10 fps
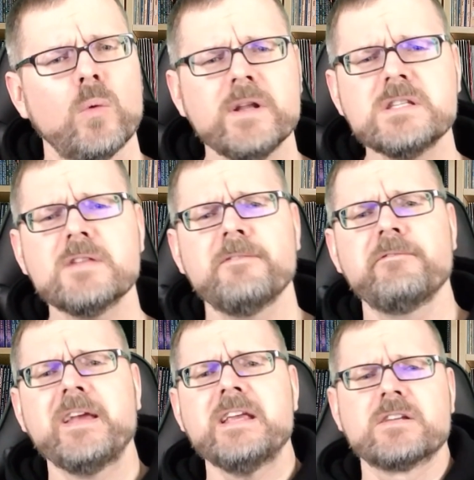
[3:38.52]
What is the
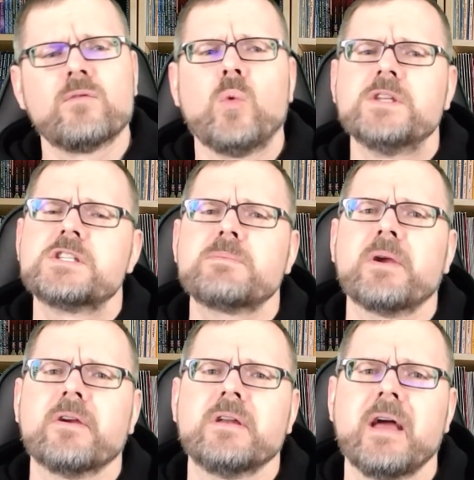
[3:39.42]
fate of one's
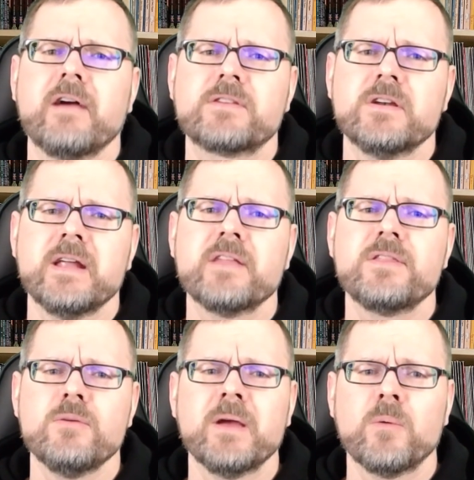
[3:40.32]
spirit after
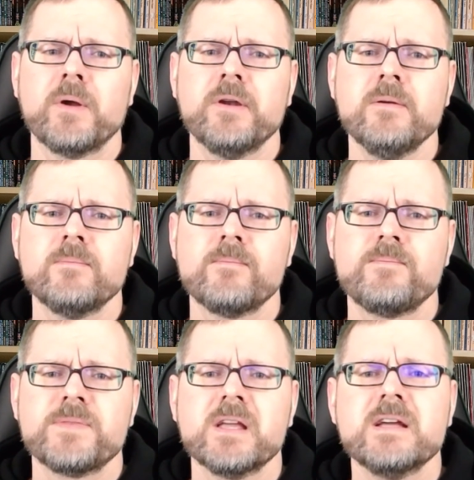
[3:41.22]
death, you may wonder?
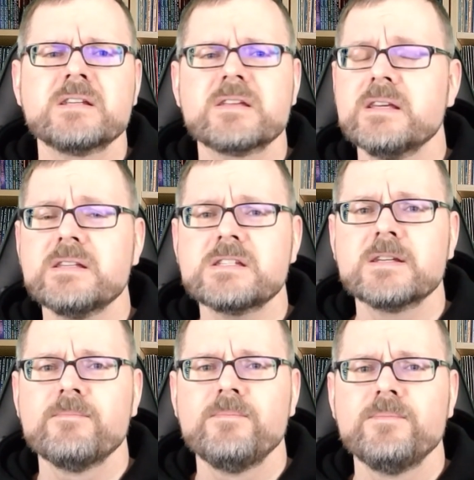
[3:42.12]
To
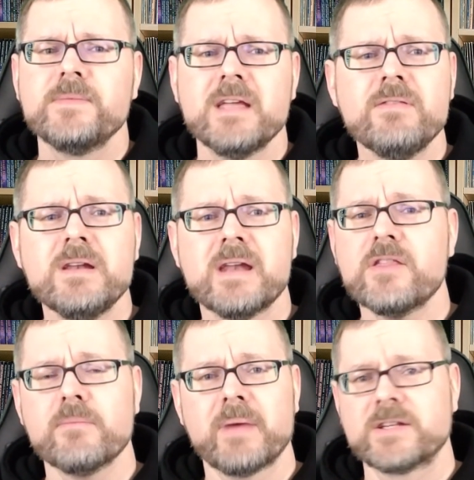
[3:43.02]
this, even
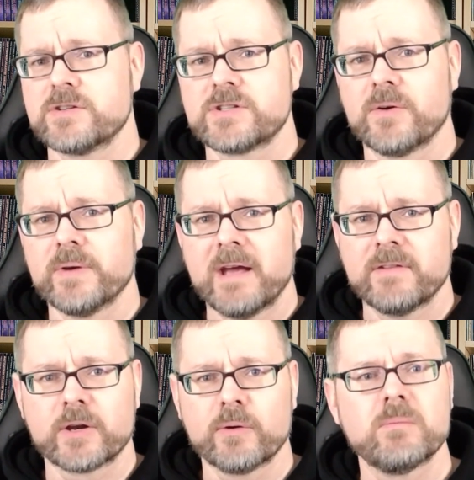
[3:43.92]
Nethermancers don't
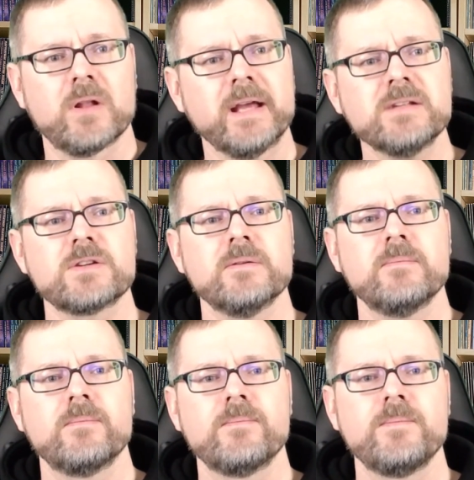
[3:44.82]
have an agreeable
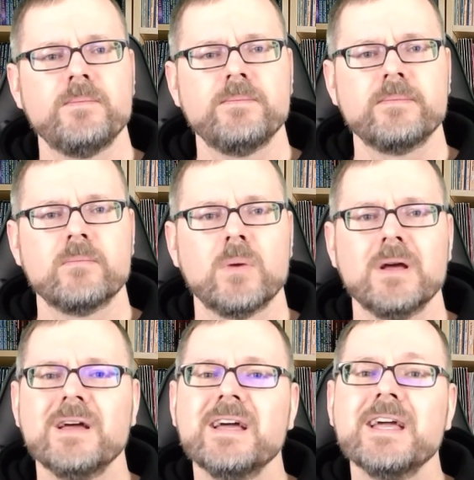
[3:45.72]
answer.
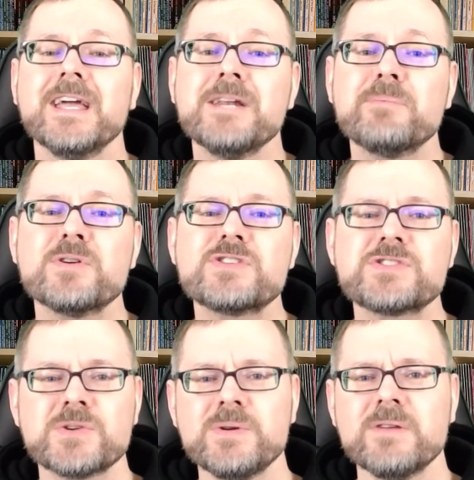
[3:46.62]
In
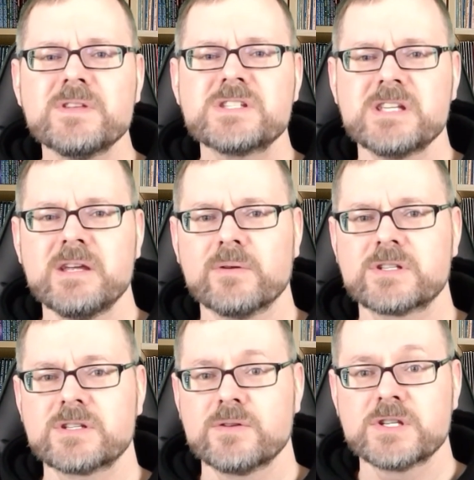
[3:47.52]
pursuit of the
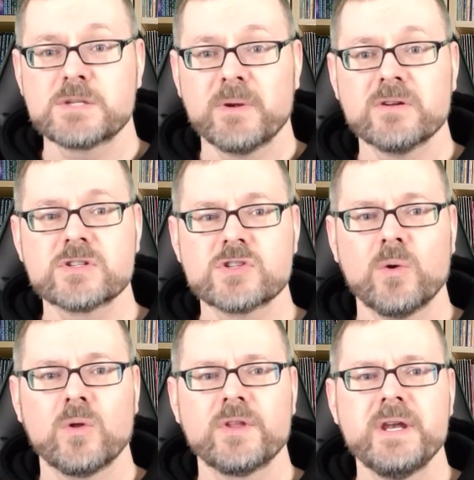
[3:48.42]
secrets to the spirit and
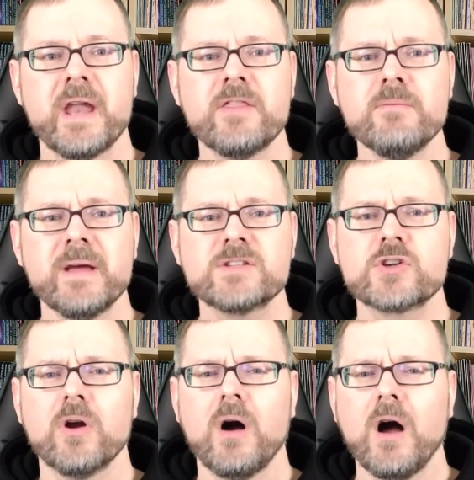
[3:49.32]
soul, the
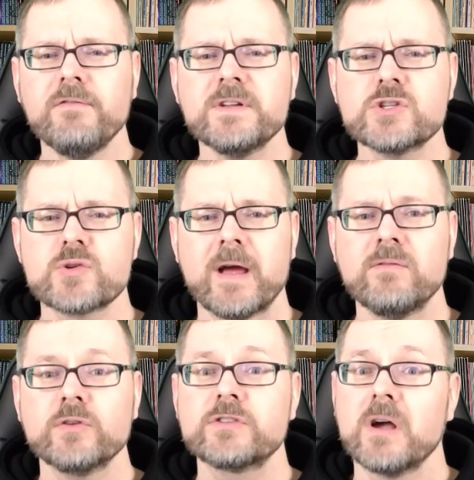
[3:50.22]
Nethermancer often
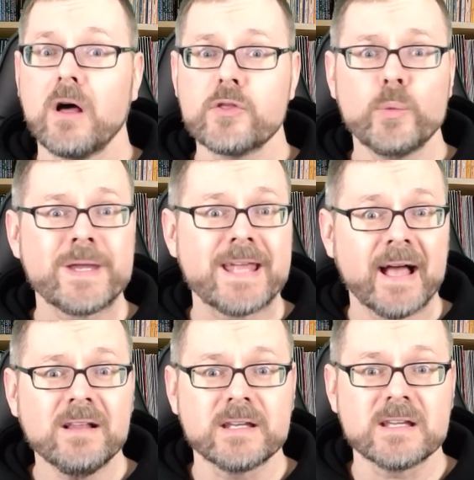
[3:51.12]
travels to other
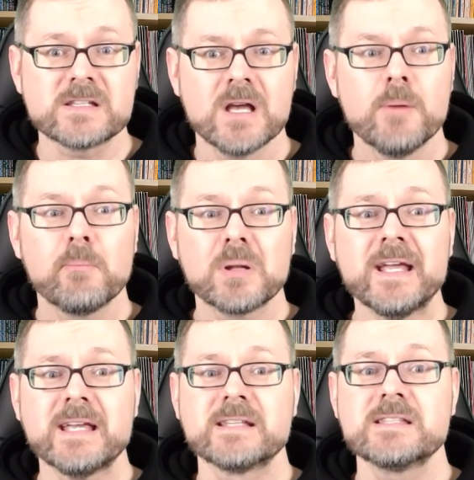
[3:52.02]
realities,
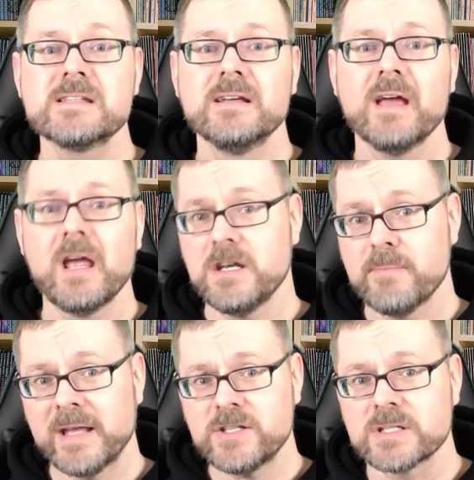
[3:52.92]
planes, and
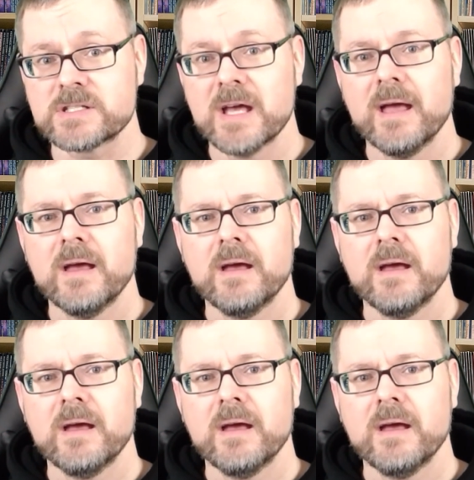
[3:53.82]
dimensions.